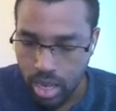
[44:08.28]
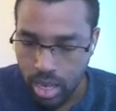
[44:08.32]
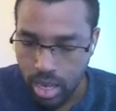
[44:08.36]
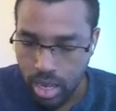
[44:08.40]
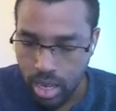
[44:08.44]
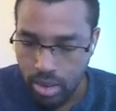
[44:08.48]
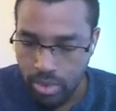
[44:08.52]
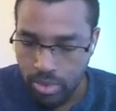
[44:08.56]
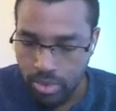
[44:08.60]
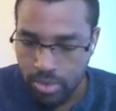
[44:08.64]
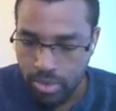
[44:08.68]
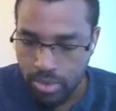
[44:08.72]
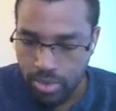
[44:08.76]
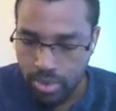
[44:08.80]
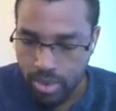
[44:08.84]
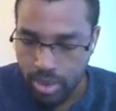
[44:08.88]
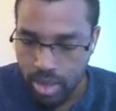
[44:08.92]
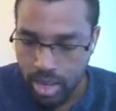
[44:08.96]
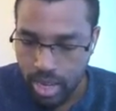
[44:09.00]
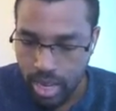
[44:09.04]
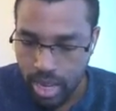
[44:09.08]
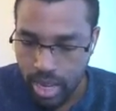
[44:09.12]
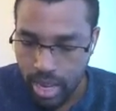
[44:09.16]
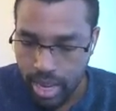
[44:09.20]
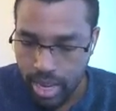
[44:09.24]
if
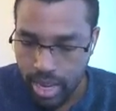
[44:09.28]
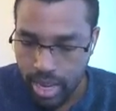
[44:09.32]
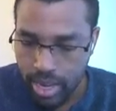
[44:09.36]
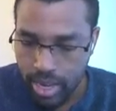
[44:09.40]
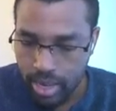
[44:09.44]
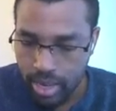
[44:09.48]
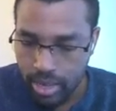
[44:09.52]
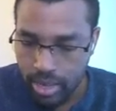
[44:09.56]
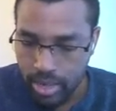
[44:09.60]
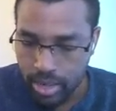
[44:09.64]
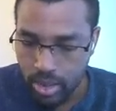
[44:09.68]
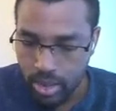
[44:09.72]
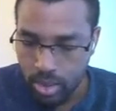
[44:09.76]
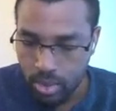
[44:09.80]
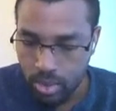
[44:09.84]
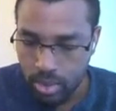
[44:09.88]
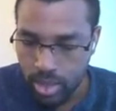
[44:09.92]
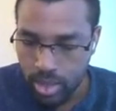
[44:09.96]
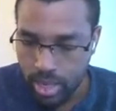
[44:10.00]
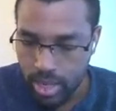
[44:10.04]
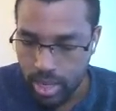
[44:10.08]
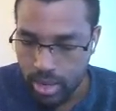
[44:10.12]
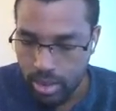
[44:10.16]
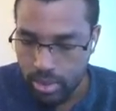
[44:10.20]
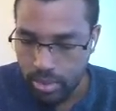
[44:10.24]
and
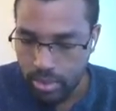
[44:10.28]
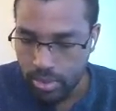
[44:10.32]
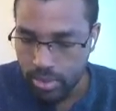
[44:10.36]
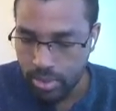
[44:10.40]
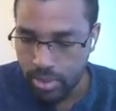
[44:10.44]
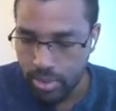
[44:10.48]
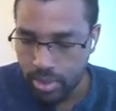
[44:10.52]
only if